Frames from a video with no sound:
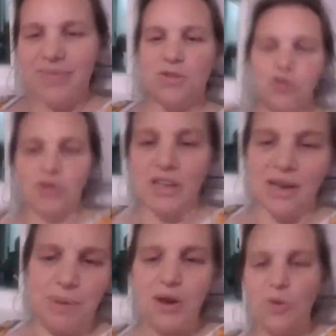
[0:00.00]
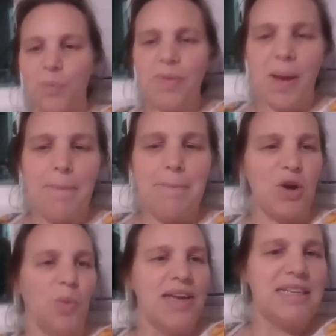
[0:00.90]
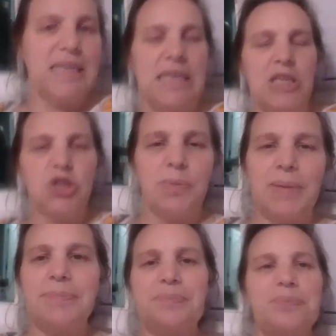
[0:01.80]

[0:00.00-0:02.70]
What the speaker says: truly a better way to teach. But.